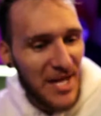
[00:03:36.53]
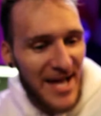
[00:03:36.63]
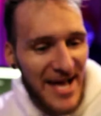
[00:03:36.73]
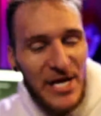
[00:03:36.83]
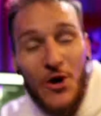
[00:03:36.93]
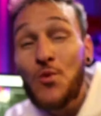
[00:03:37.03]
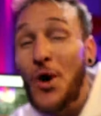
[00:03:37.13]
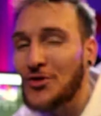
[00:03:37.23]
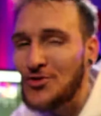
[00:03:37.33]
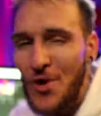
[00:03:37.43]
and he'll
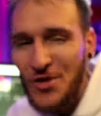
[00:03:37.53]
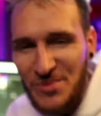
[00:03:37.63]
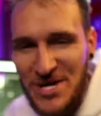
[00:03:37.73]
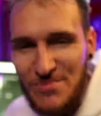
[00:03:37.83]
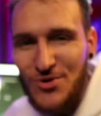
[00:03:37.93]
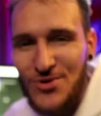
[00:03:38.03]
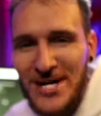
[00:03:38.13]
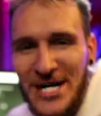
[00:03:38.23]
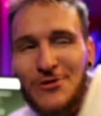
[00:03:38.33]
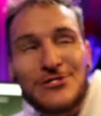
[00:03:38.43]
work through other people and
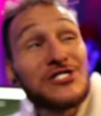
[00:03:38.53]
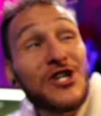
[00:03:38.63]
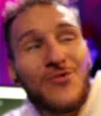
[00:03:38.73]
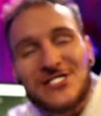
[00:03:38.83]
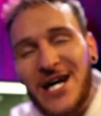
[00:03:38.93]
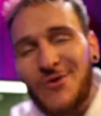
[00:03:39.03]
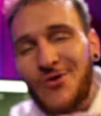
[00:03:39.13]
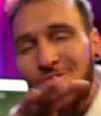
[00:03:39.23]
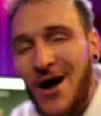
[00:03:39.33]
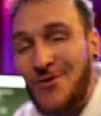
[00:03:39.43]
he'll show us that we're
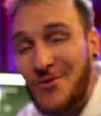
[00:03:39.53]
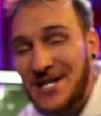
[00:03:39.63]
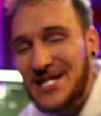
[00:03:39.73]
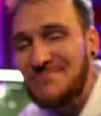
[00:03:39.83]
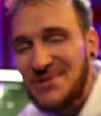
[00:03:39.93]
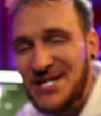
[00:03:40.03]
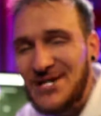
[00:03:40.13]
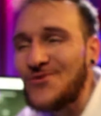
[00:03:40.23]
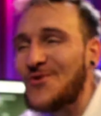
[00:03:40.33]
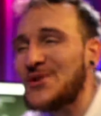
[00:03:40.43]
right where we need to be
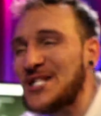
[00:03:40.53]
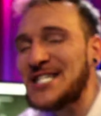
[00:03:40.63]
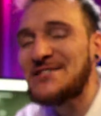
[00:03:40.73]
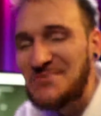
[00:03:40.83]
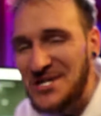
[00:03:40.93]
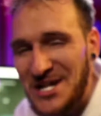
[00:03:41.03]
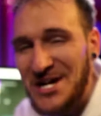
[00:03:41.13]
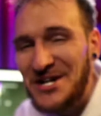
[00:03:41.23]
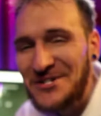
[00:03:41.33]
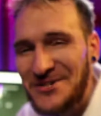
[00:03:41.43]
when we need to be there.
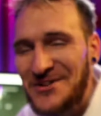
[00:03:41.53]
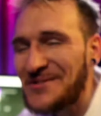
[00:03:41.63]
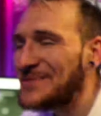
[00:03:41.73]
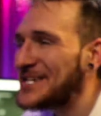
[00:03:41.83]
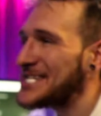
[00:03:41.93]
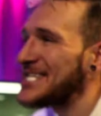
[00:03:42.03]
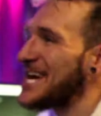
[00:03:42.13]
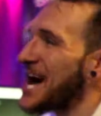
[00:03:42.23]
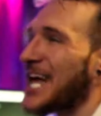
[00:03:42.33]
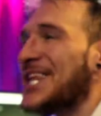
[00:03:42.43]
You know what I mean?
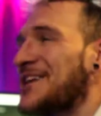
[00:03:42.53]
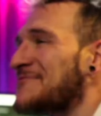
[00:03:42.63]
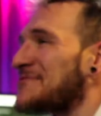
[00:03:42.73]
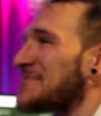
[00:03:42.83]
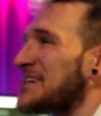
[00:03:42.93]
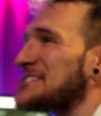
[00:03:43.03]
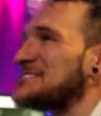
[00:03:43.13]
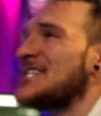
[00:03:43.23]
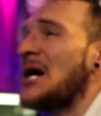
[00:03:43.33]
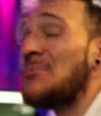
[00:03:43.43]
I love it, man.
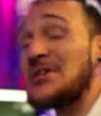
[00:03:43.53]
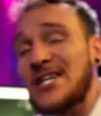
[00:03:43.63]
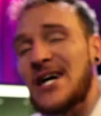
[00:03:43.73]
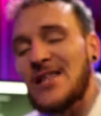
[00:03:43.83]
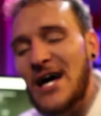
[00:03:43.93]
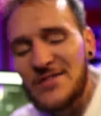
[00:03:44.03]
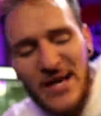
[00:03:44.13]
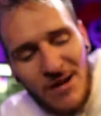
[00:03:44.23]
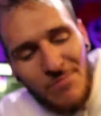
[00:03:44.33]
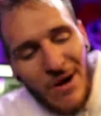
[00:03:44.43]
But yeah, like, think
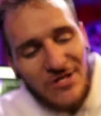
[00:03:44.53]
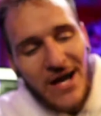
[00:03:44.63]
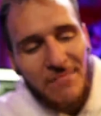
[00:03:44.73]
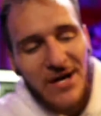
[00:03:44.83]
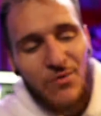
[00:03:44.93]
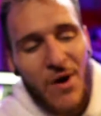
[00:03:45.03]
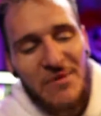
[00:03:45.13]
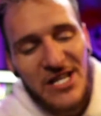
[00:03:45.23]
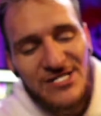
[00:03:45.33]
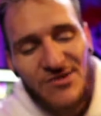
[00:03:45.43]
about that, man.
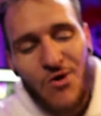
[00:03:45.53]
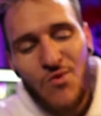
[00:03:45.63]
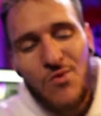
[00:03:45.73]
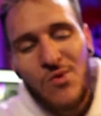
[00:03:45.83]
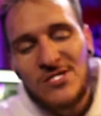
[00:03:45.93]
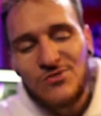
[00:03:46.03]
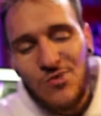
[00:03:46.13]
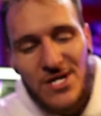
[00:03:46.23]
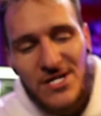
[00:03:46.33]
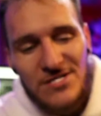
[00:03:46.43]
Reminiscing on what once
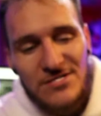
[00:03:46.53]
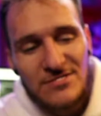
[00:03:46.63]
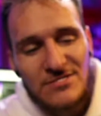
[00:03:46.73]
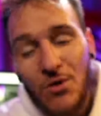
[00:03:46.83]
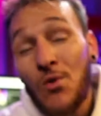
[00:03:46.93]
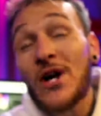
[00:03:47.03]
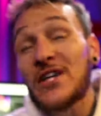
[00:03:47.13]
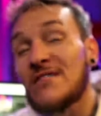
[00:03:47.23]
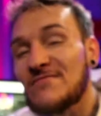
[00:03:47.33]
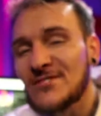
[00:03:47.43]
was. The what
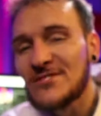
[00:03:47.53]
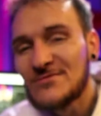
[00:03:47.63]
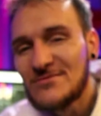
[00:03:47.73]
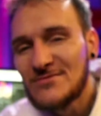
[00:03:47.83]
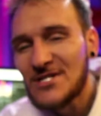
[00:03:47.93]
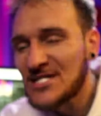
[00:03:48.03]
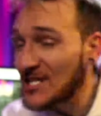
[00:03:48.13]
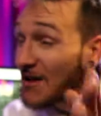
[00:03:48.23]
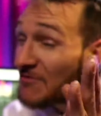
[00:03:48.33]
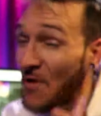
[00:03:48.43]
ifs. Let's
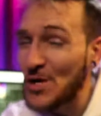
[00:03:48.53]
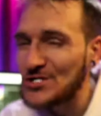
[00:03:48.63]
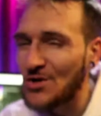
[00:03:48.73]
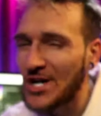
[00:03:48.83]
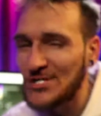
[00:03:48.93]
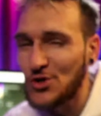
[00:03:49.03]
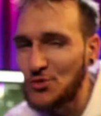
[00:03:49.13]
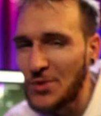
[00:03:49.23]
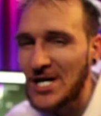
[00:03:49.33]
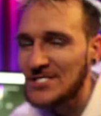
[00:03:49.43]
not focus on that too
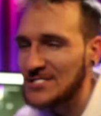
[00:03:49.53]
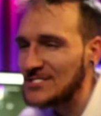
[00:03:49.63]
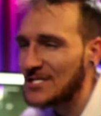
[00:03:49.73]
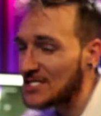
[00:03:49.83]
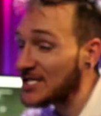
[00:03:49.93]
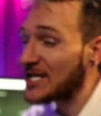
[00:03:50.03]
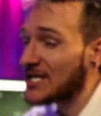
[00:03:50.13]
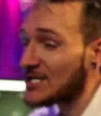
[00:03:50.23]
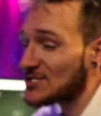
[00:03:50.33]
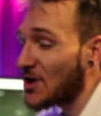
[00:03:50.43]
much, because it could get
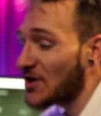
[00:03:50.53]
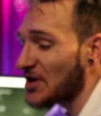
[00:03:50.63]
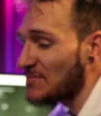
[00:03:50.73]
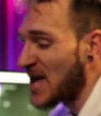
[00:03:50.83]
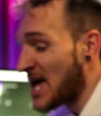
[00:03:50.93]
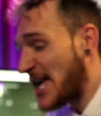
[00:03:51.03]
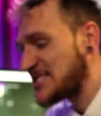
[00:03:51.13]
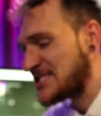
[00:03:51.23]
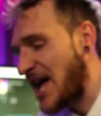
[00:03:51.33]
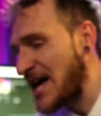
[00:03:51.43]
us caught up. It's
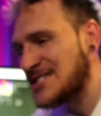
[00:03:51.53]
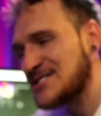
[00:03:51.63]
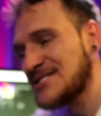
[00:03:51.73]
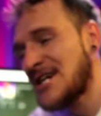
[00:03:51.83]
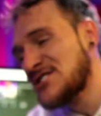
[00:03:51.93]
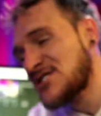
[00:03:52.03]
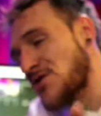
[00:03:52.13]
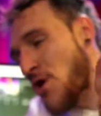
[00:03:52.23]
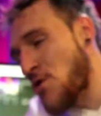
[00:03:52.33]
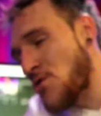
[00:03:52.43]
nice to
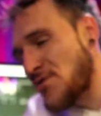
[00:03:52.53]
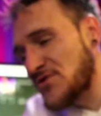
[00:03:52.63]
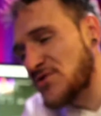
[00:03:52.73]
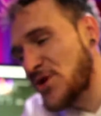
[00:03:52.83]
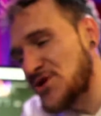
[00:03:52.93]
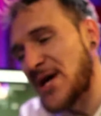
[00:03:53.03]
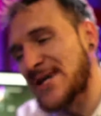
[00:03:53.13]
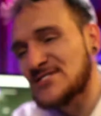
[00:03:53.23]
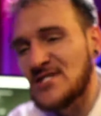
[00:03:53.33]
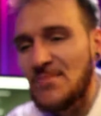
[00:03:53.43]
know good
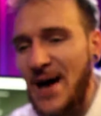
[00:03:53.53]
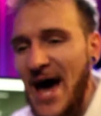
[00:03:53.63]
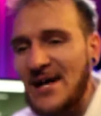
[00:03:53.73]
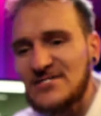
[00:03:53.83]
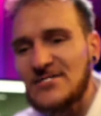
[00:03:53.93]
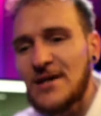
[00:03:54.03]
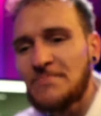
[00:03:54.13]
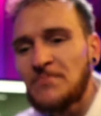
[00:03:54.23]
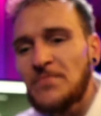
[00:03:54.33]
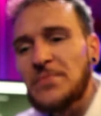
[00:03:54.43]
things in the past
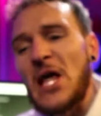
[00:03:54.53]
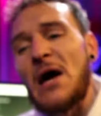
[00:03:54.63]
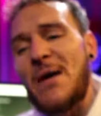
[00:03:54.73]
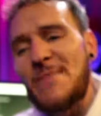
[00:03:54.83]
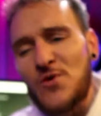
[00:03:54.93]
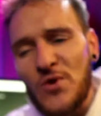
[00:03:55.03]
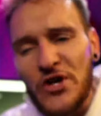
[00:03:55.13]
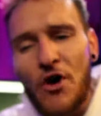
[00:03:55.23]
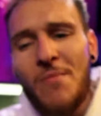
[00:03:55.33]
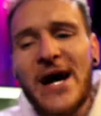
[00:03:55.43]
and maybe want to
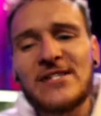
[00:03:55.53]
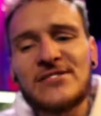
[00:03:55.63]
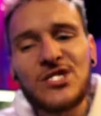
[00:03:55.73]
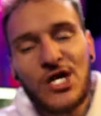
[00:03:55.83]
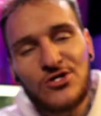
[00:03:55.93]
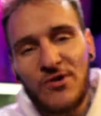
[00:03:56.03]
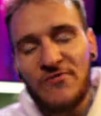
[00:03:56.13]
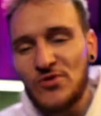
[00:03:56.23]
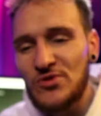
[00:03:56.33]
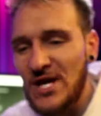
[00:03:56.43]
go back and touch on a
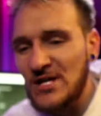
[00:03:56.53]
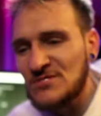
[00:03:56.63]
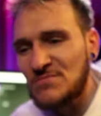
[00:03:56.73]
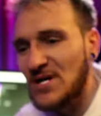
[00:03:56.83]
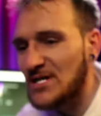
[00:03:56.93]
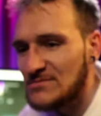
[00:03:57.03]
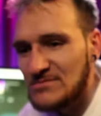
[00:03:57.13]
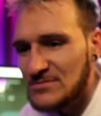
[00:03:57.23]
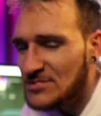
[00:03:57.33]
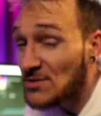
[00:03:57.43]
few things, but
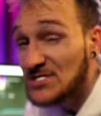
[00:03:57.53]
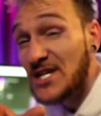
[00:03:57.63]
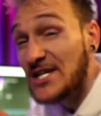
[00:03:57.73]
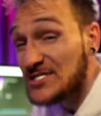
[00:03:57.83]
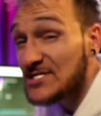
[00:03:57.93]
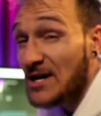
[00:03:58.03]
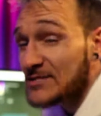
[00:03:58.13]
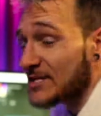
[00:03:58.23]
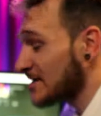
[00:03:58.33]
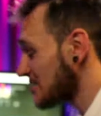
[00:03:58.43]
don't stay stuck there.